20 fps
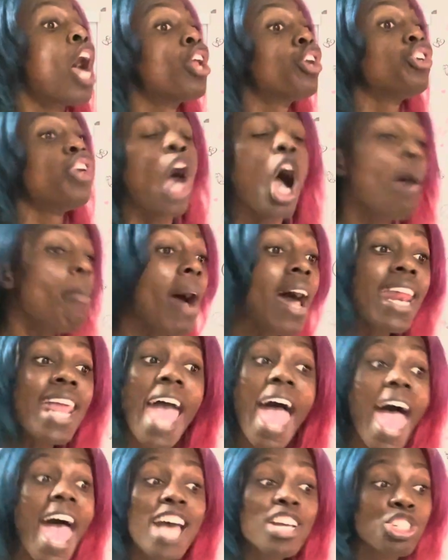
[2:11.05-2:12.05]
Nobody
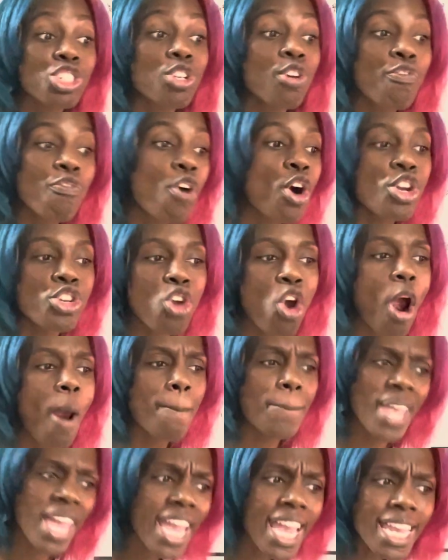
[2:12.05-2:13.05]
asked you for your
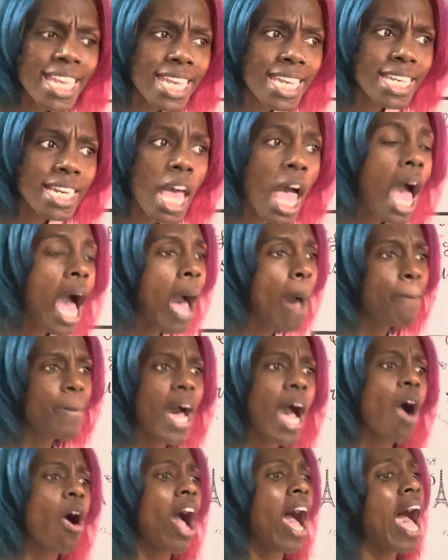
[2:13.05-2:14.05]
opinion
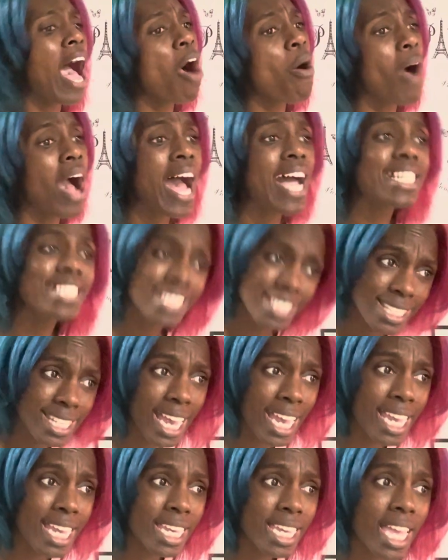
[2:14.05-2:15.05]
about how I
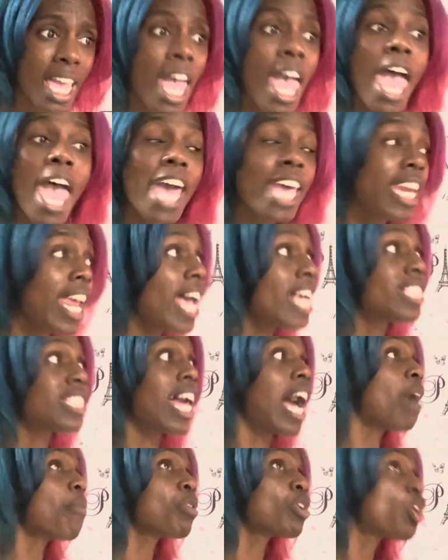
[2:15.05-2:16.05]
sing. And as
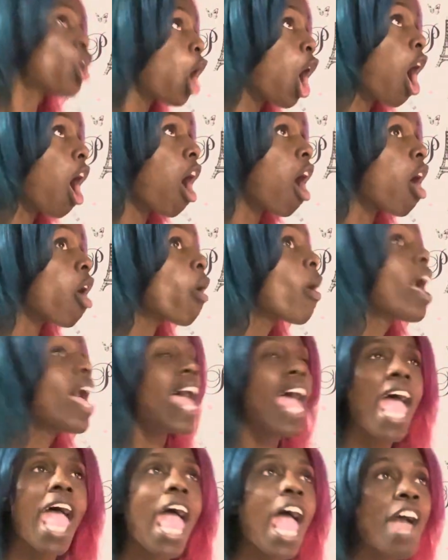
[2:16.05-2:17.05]
I recall,
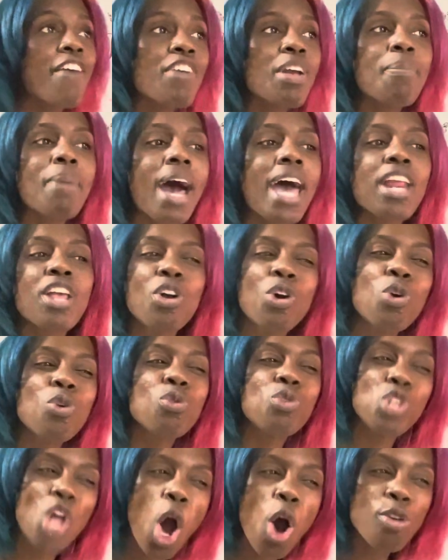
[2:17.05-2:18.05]
everybody who
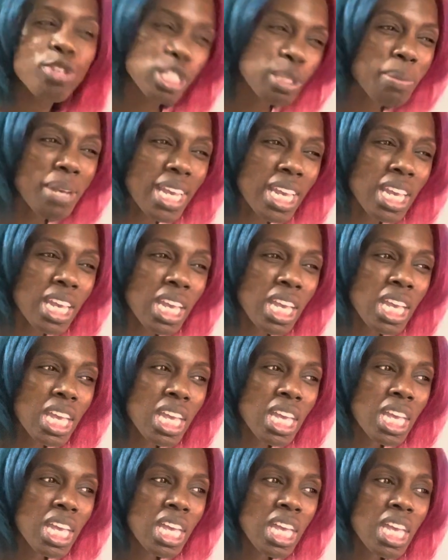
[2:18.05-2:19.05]
knows me,
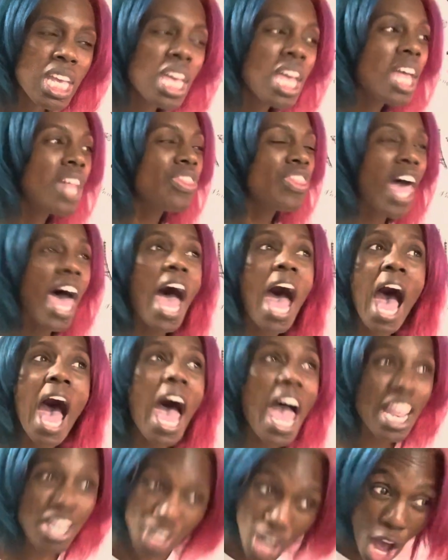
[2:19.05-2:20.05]
that
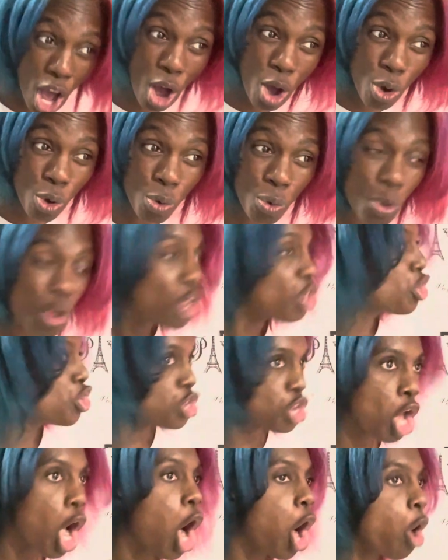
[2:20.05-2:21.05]
I
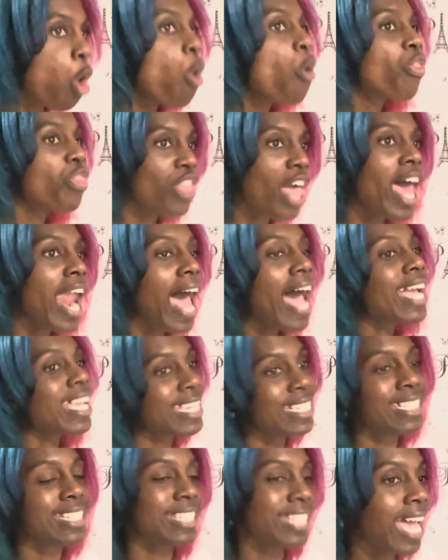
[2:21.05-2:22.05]
know that I
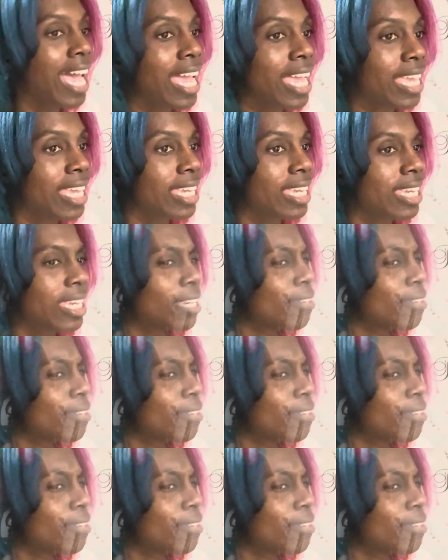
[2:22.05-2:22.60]
can sing.